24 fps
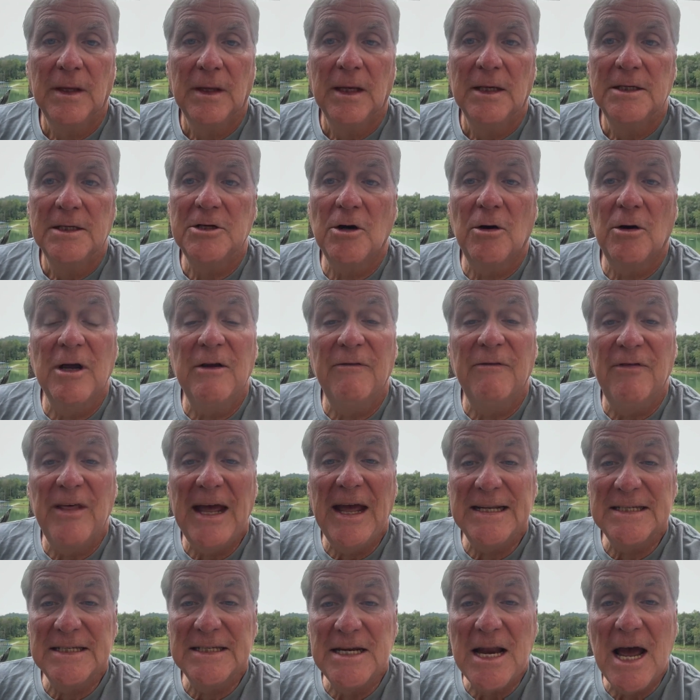So if
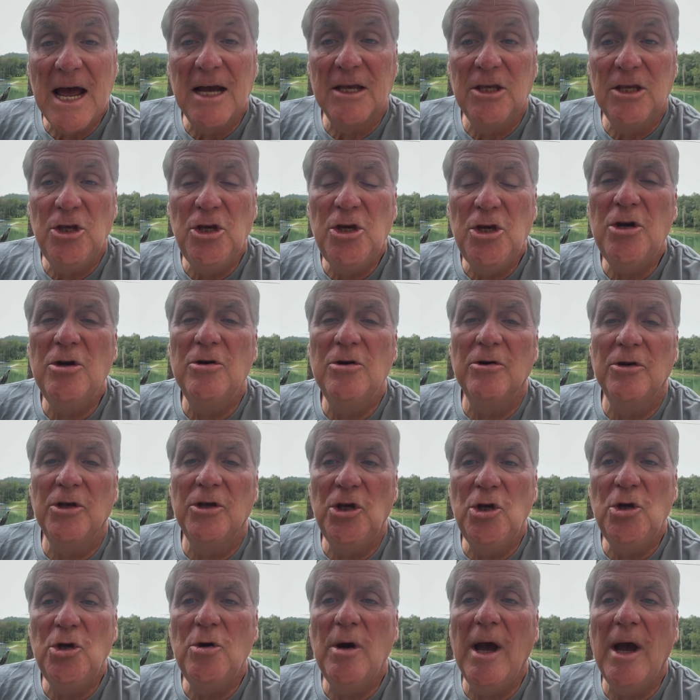that's not you,
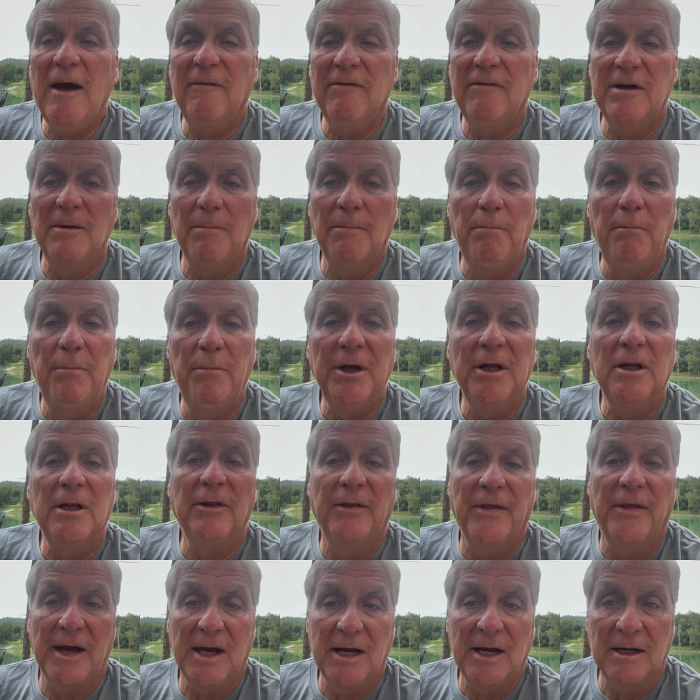you have to
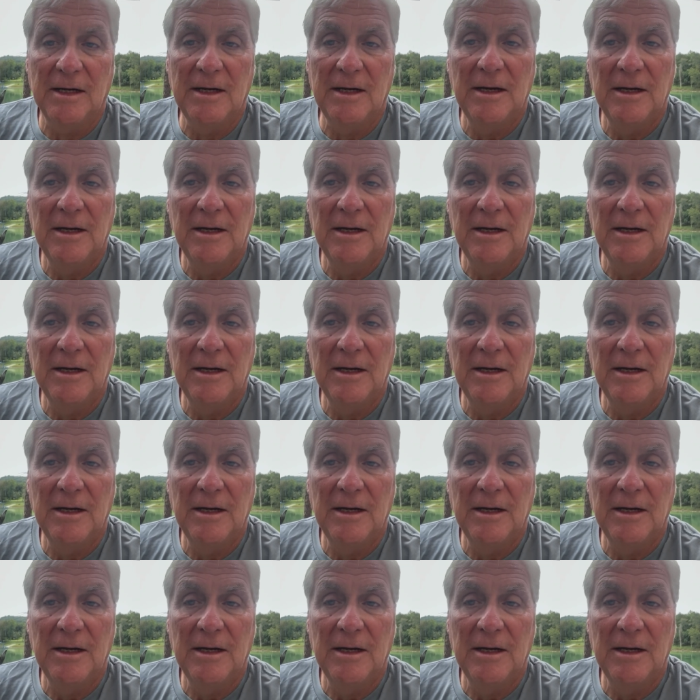build that.